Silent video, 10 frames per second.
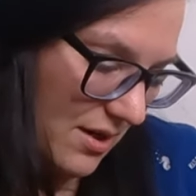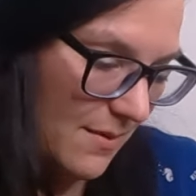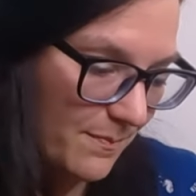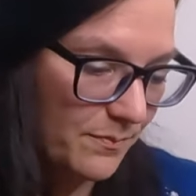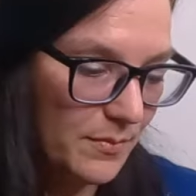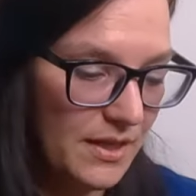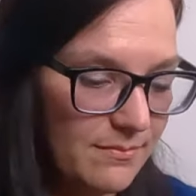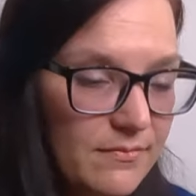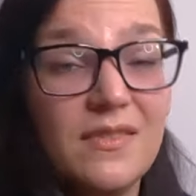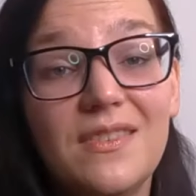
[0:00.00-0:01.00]
yeah. But
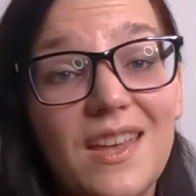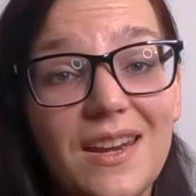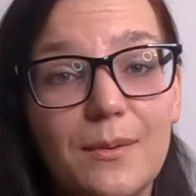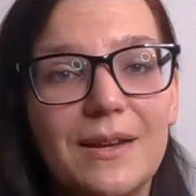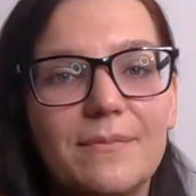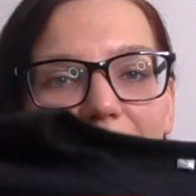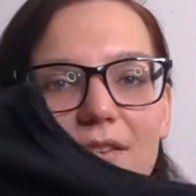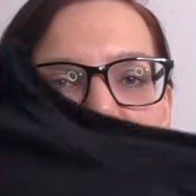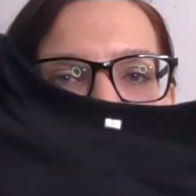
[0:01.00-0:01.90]
anyway, I don't